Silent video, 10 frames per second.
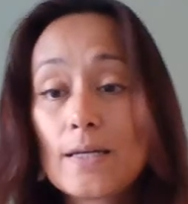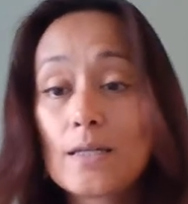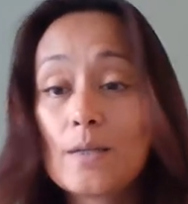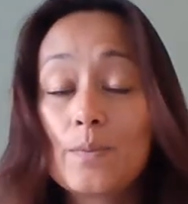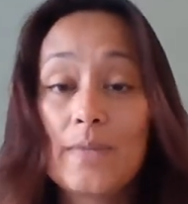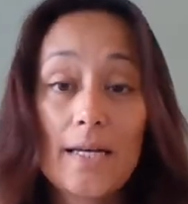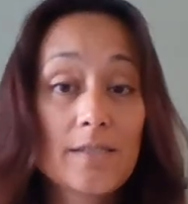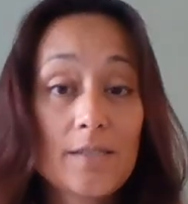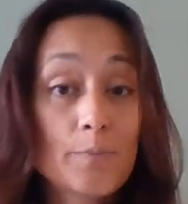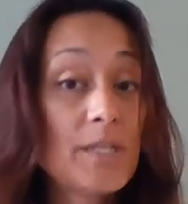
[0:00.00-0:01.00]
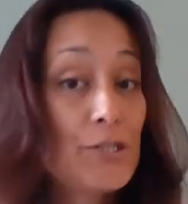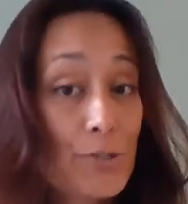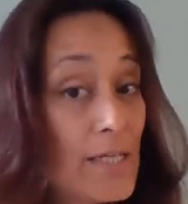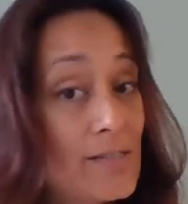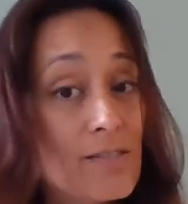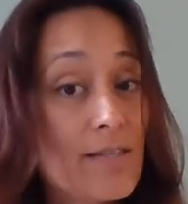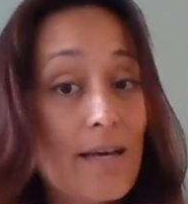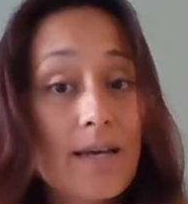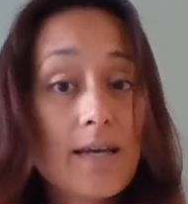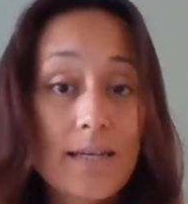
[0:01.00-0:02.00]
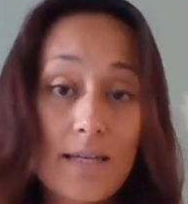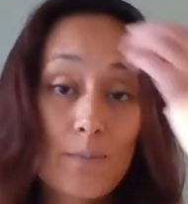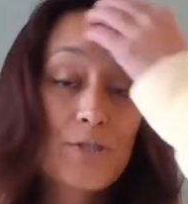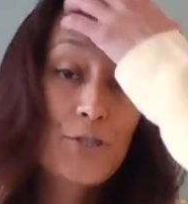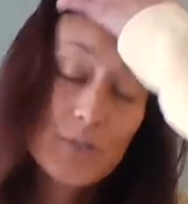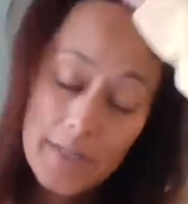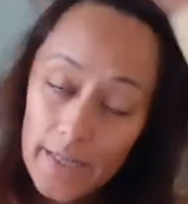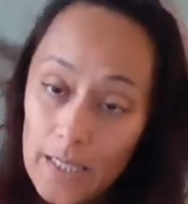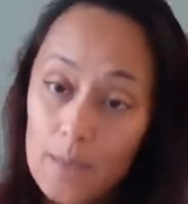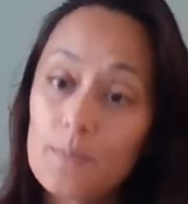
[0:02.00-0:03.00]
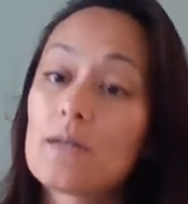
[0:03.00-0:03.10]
Nice to meet you here today. And what's your name?